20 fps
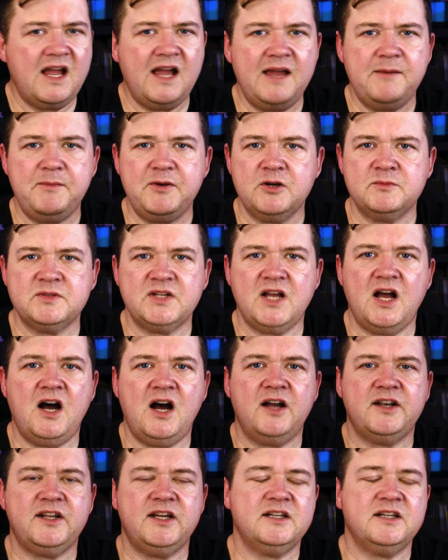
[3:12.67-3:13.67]
It becomes
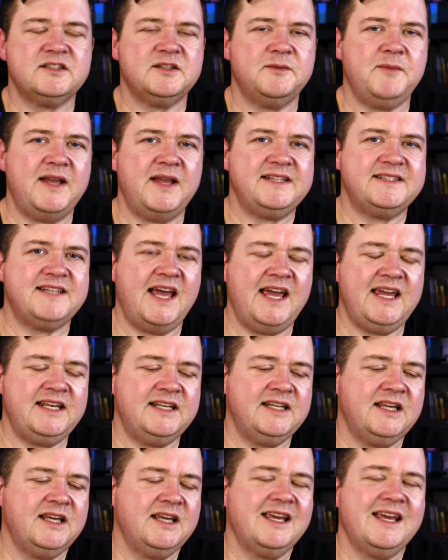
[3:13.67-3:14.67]
harder to
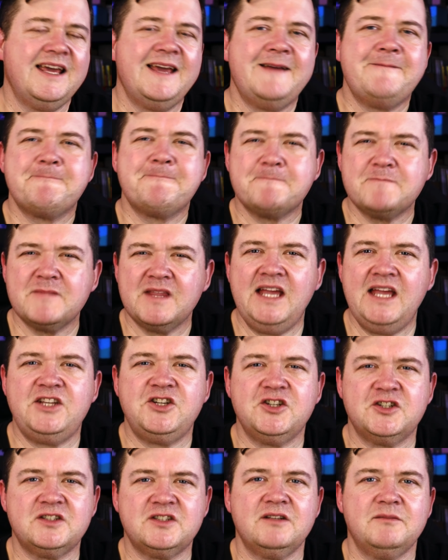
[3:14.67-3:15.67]
maintain. It
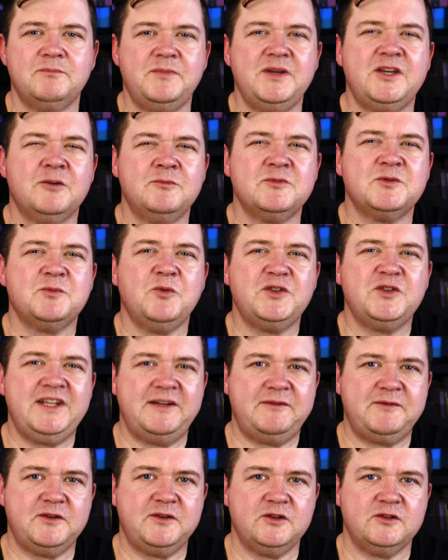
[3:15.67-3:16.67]
just becomes more
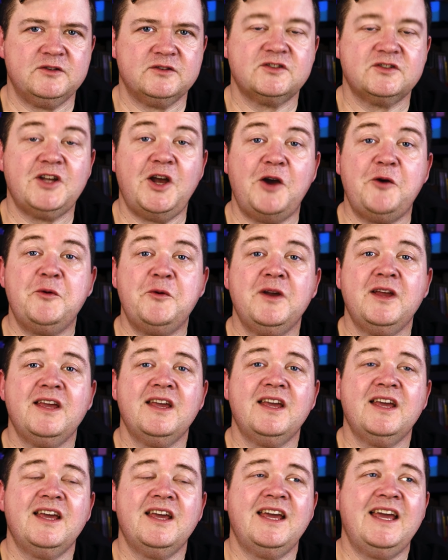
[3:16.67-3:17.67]
difficult. So
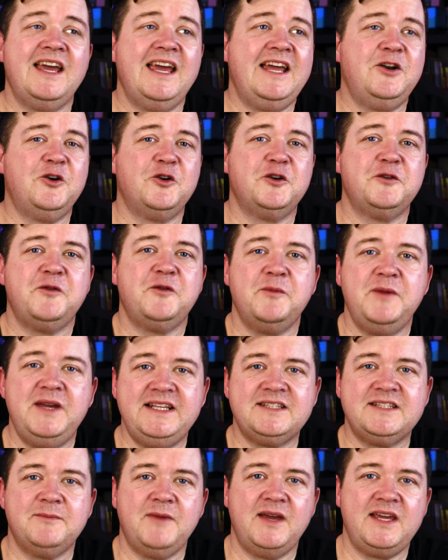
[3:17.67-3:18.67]
in order for
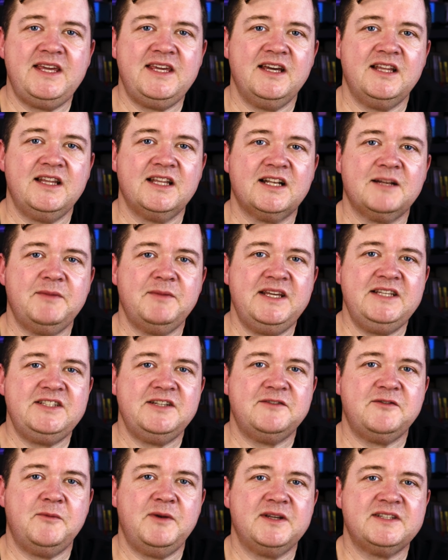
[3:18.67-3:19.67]
me to make it a little bit
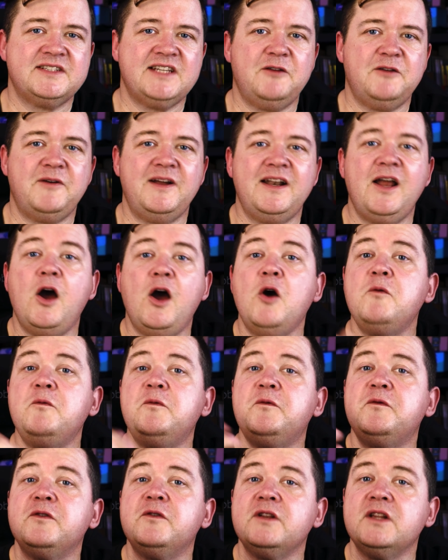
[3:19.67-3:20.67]
easier for myself, and
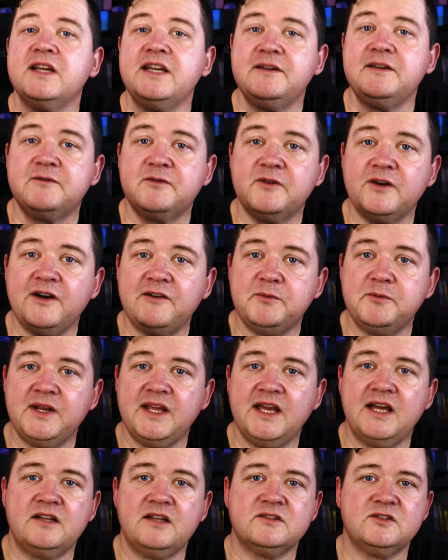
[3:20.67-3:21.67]
hopefully for
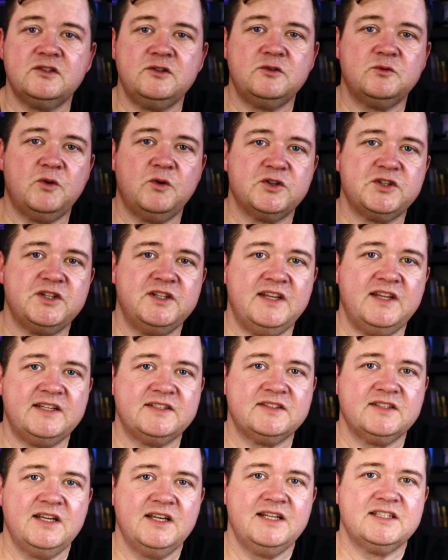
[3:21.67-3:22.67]
everybody else who's watching
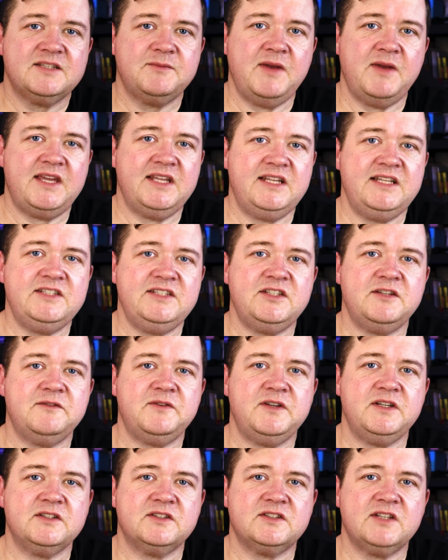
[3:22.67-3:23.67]
this to make it easier
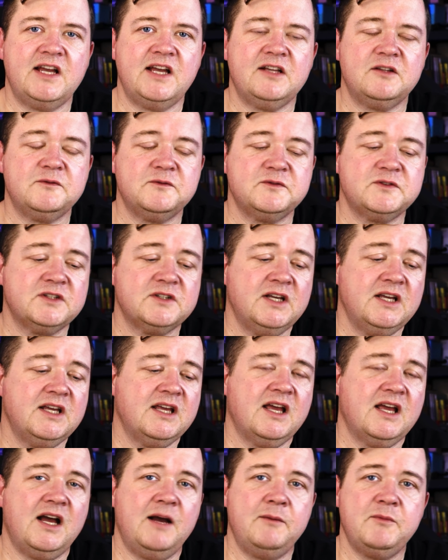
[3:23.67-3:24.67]
for yourselves,
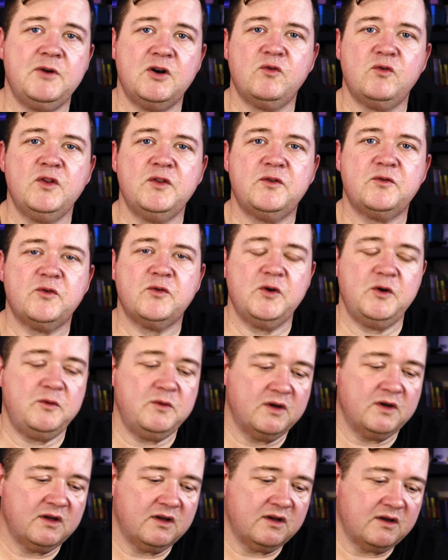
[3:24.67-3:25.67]
I'm going to run
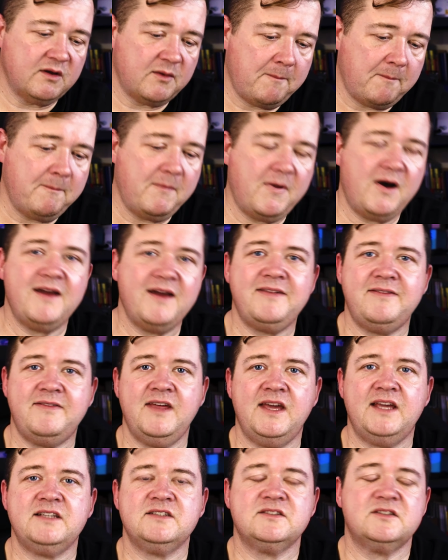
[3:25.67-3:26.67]
through my
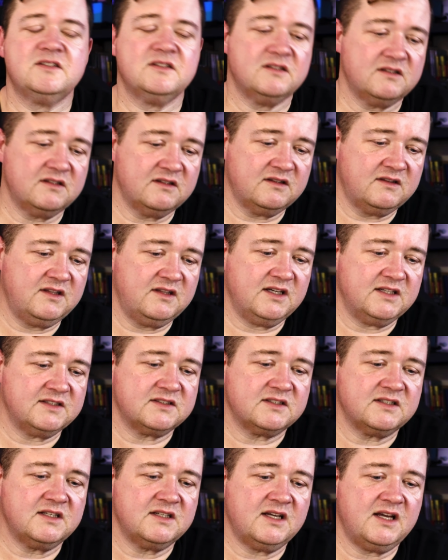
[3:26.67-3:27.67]
things
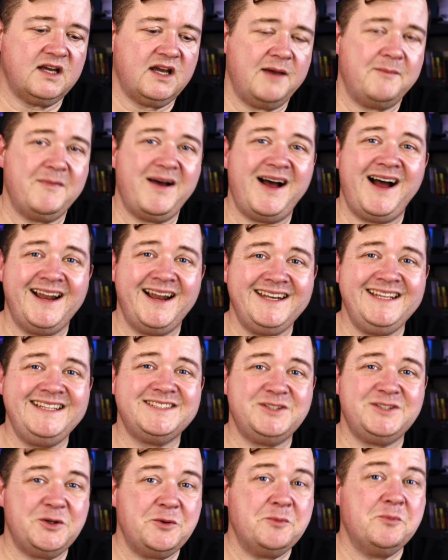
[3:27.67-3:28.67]
that I need
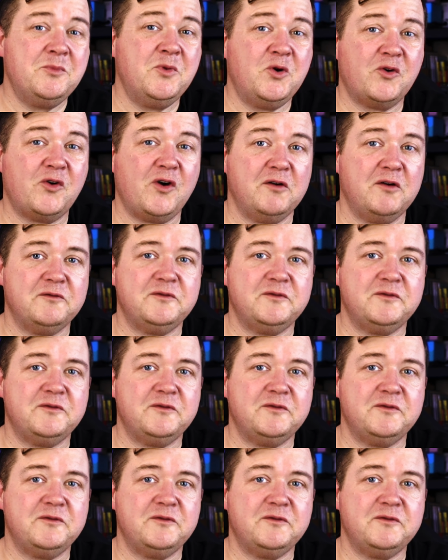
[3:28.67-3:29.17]
to do more